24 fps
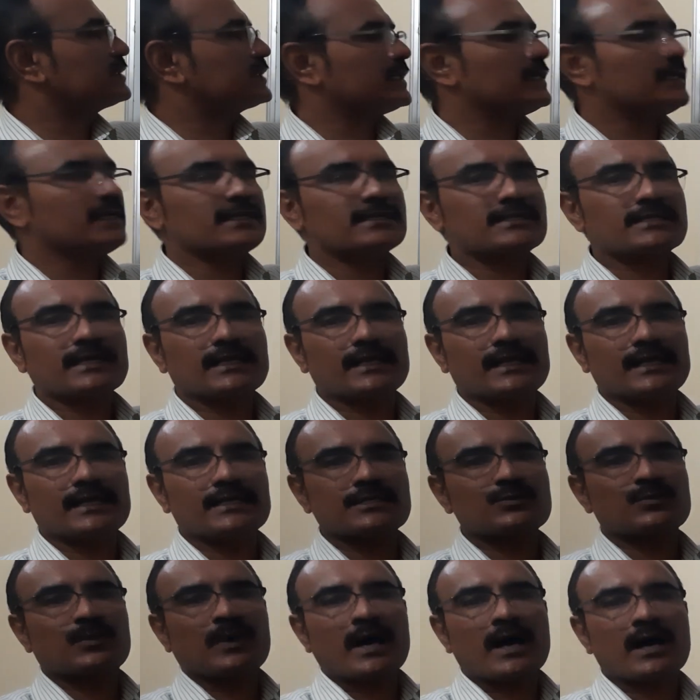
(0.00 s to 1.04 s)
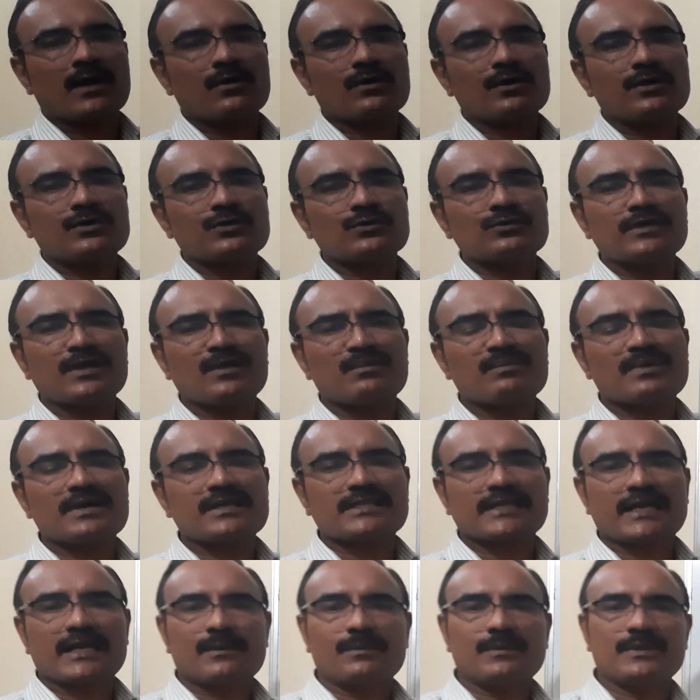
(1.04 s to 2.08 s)
condition is bar on two
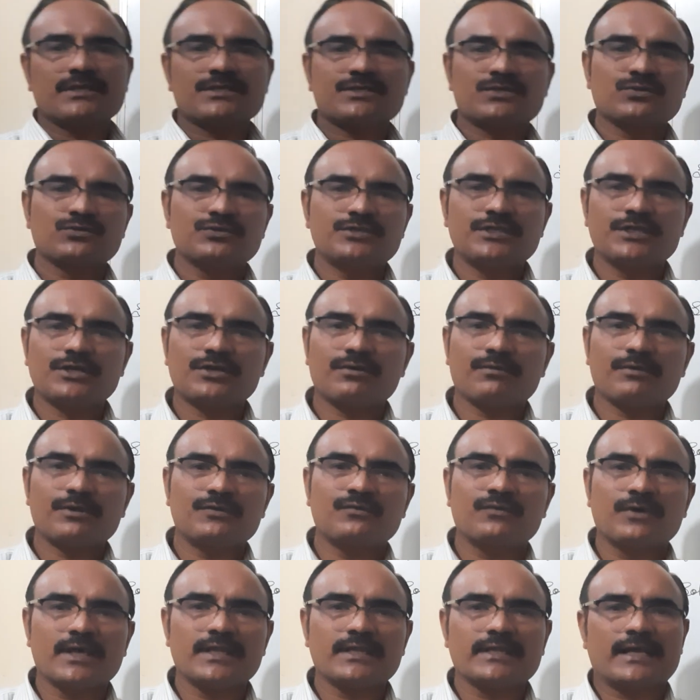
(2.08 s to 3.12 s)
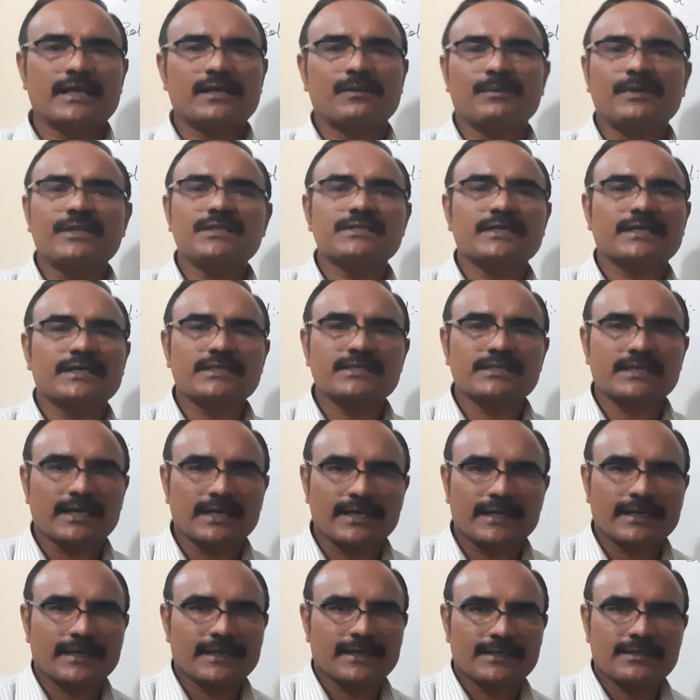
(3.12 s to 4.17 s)
numbers, that means 2 0 with 1, that means it is
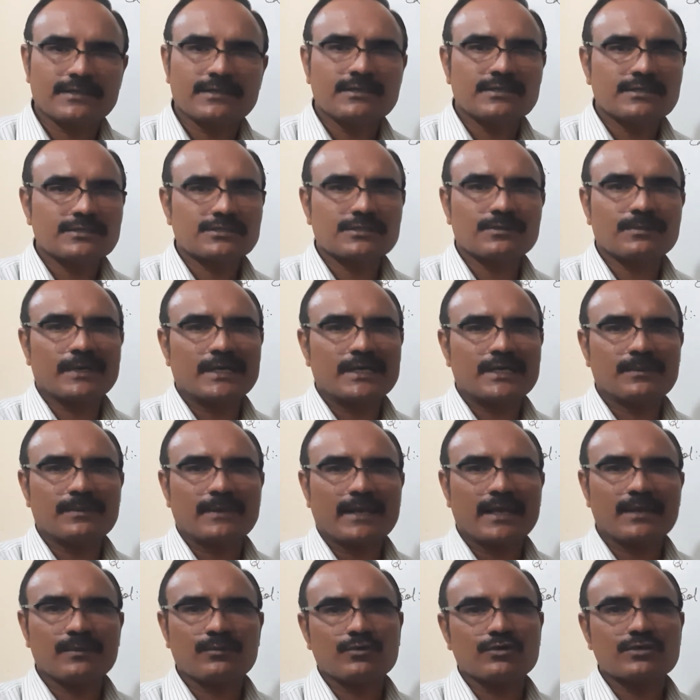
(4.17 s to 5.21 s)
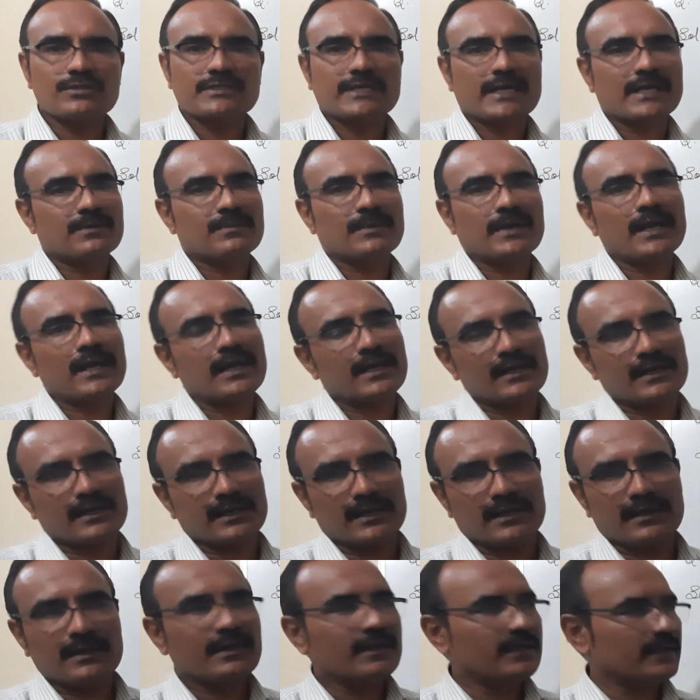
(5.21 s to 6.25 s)
100. So multiplying both sides by
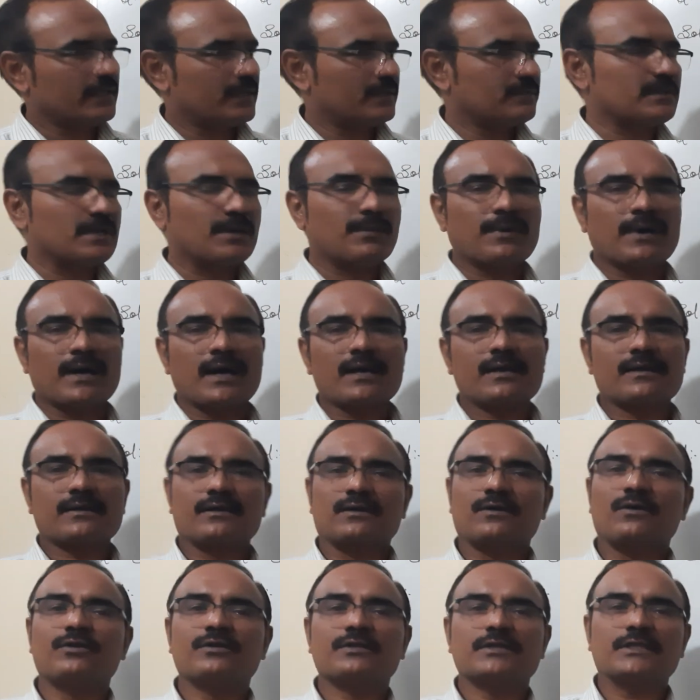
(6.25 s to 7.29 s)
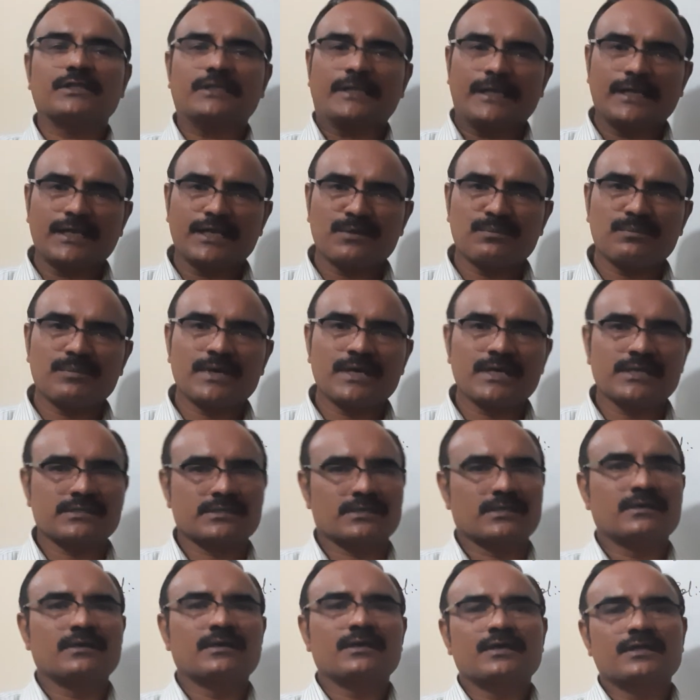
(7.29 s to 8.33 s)
100. If the bar on the three numbers,
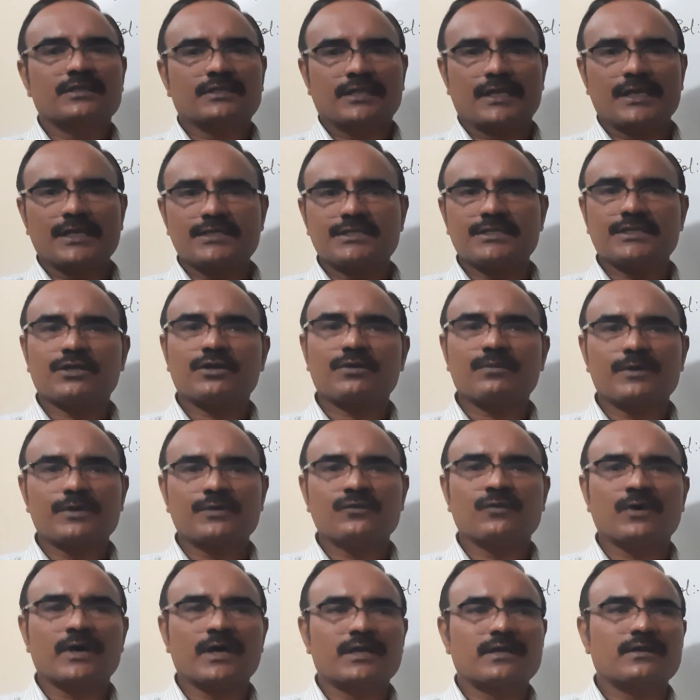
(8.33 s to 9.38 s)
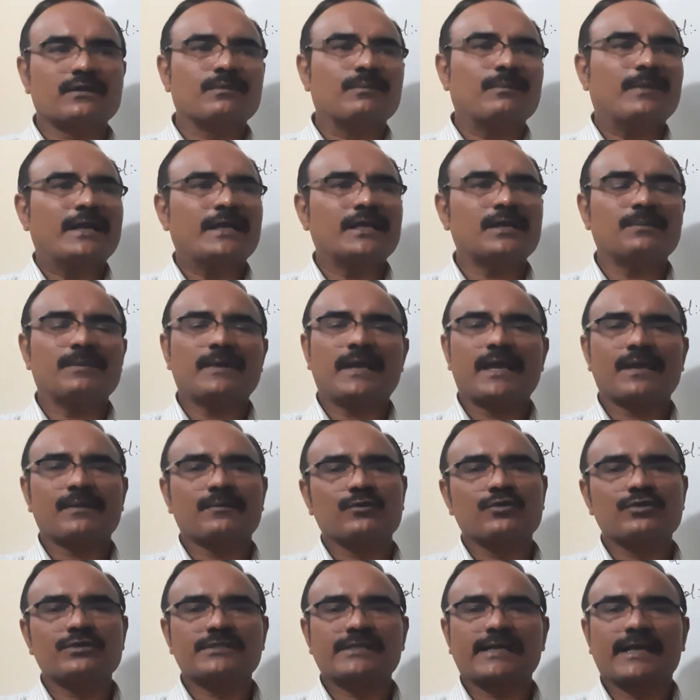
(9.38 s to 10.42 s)
3 0 with 1, multiplying
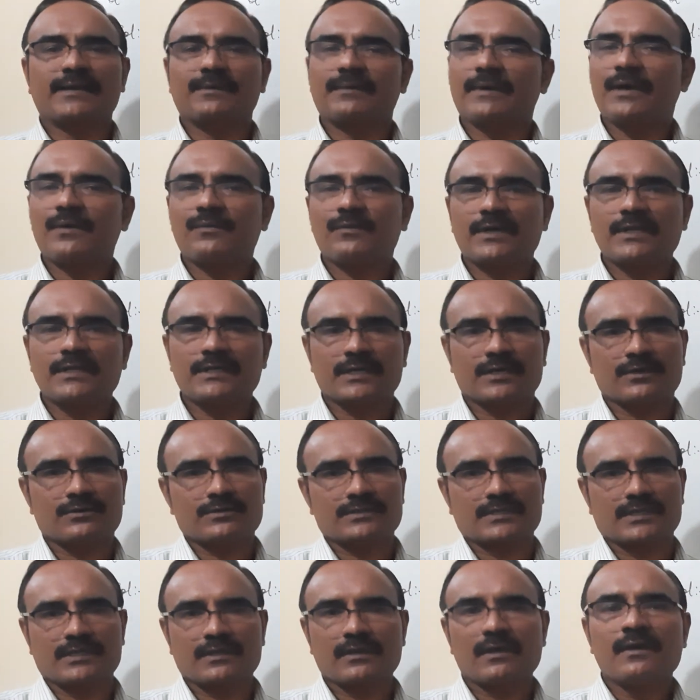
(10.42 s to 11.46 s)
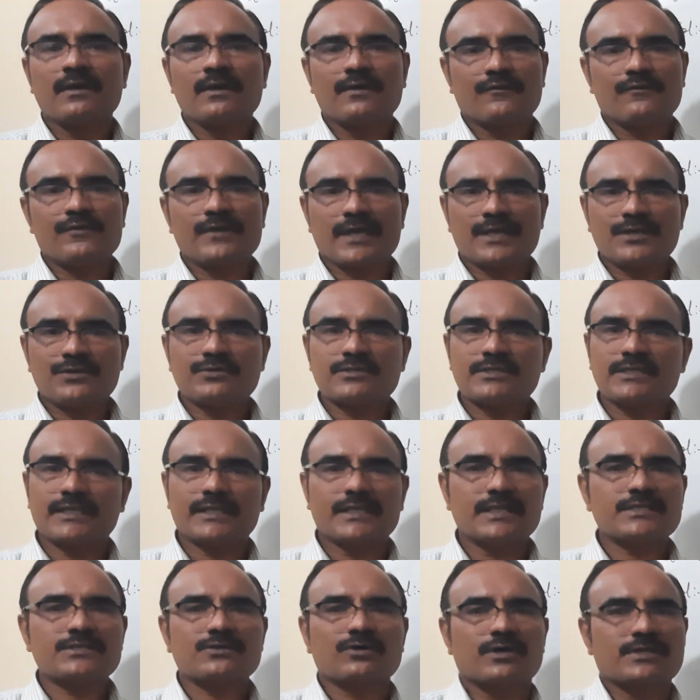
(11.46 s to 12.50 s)
both sides by 1000. We are using
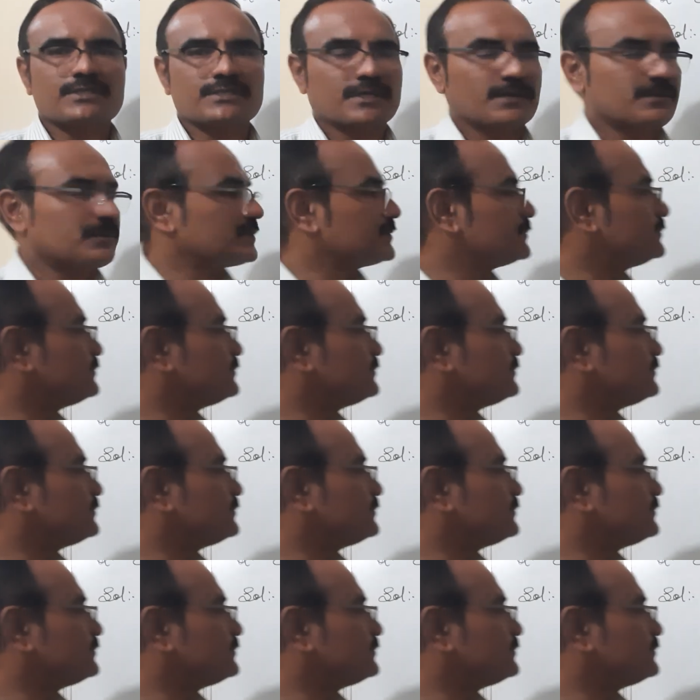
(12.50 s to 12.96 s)
this concept.